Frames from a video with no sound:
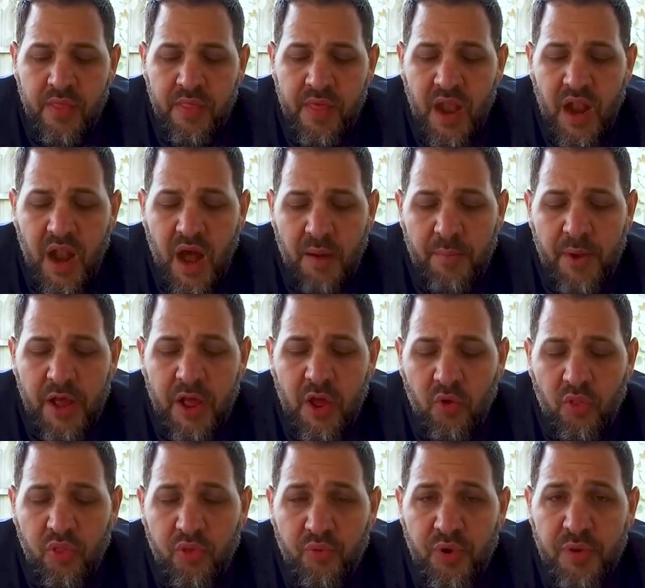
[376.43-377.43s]
that I'm going to
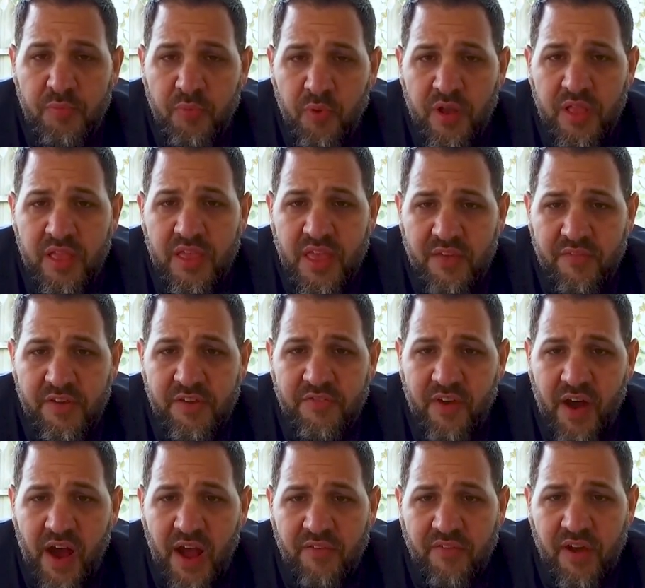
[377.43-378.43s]
go
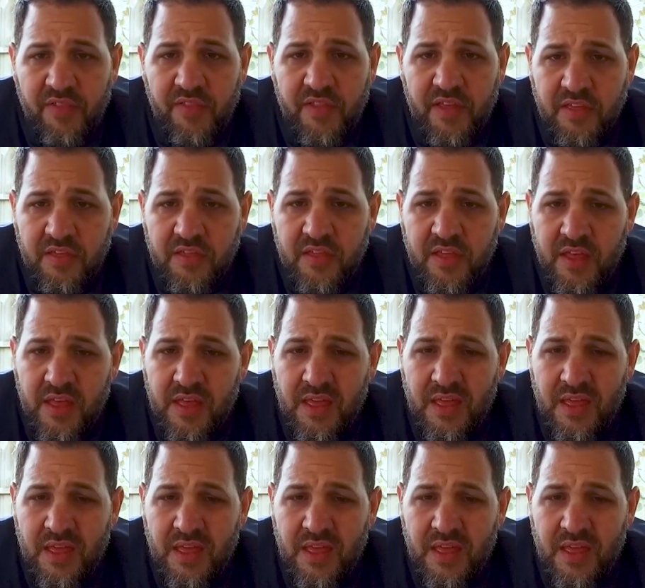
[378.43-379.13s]
3.75 on this.